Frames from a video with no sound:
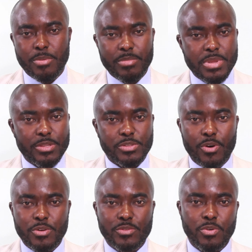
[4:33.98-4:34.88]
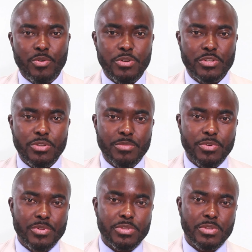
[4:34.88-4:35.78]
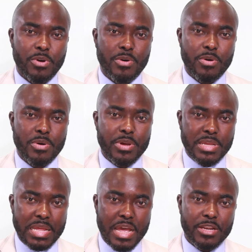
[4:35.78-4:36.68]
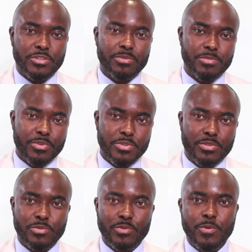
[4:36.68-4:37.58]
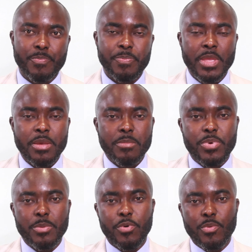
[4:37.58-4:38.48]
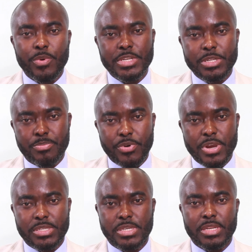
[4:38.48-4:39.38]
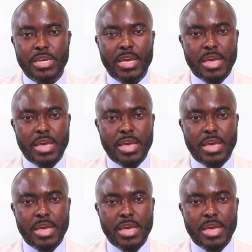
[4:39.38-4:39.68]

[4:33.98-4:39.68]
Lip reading: It also contributes or attributes to people with depression,